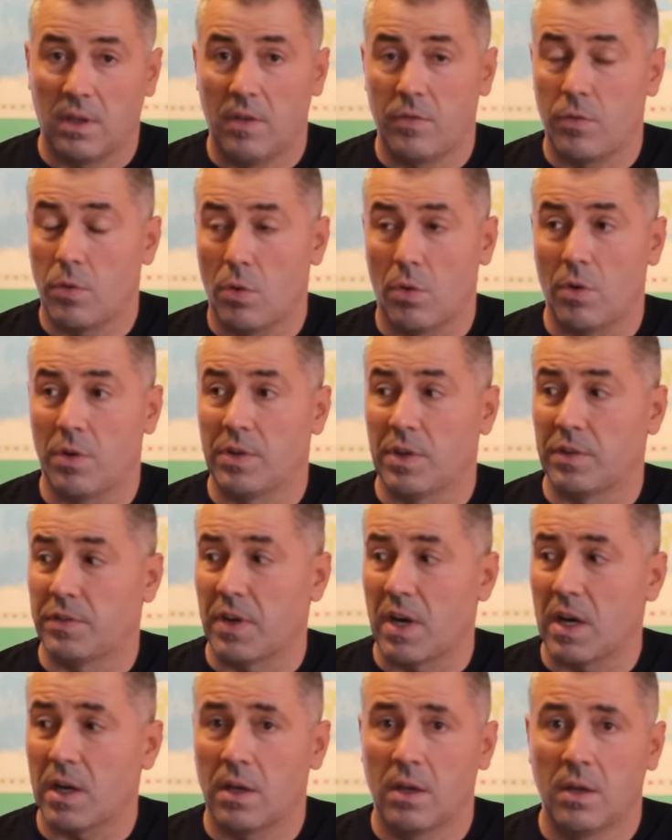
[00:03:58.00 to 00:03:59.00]
if you're on the
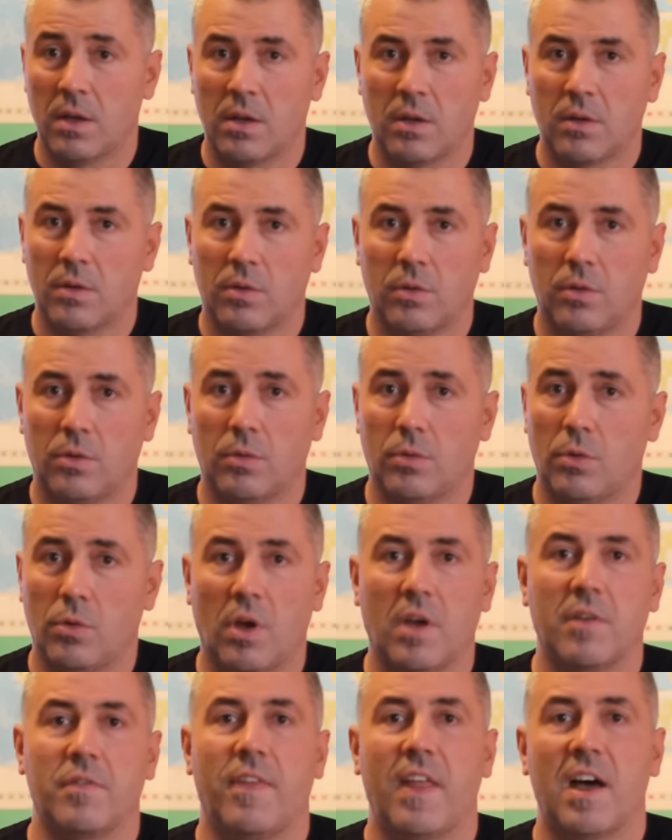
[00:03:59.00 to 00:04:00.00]
track,
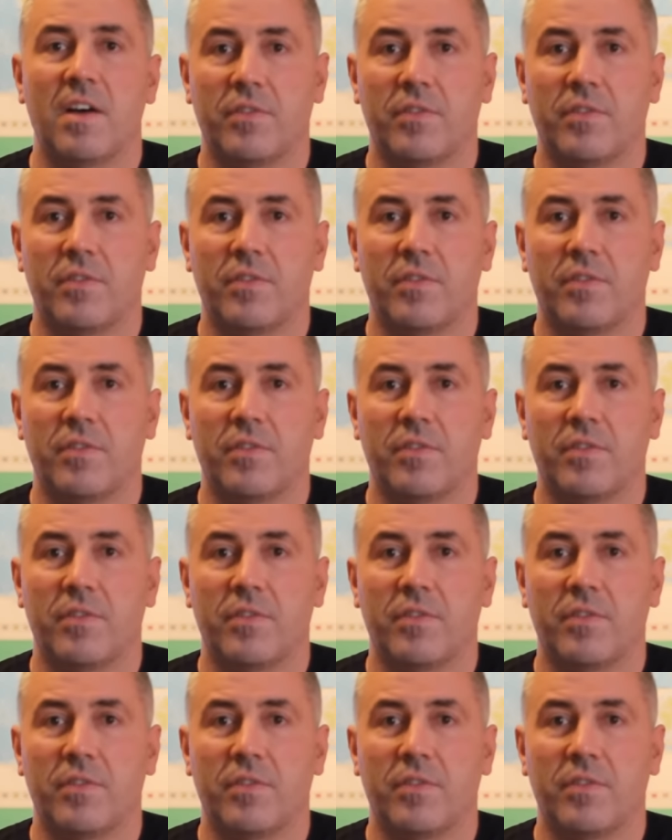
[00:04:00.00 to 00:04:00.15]
you have